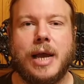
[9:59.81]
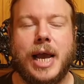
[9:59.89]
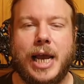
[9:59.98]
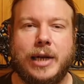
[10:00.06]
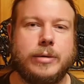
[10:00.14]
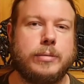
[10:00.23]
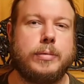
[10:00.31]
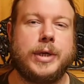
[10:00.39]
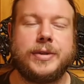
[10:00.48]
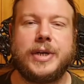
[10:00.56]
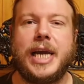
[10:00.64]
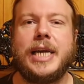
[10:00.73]
And when
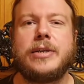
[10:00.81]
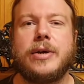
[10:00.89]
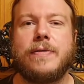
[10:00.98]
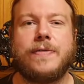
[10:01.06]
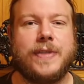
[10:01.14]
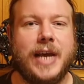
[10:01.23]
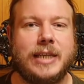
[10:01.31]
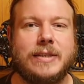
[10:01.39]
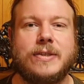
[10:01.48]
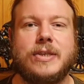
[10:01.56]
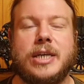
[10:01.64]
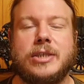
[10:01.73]
the date of that
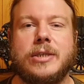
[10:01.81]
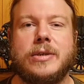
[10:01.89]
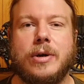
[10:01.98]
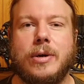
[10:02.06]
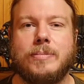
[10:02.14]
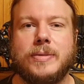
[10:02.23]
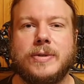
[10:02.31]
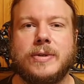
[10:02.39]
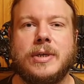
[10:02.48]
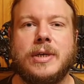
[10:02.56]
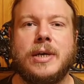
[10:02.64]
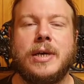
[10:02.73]
session comes,
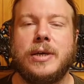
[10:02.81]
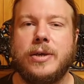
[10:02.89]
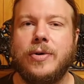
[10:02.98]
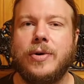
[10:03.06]
you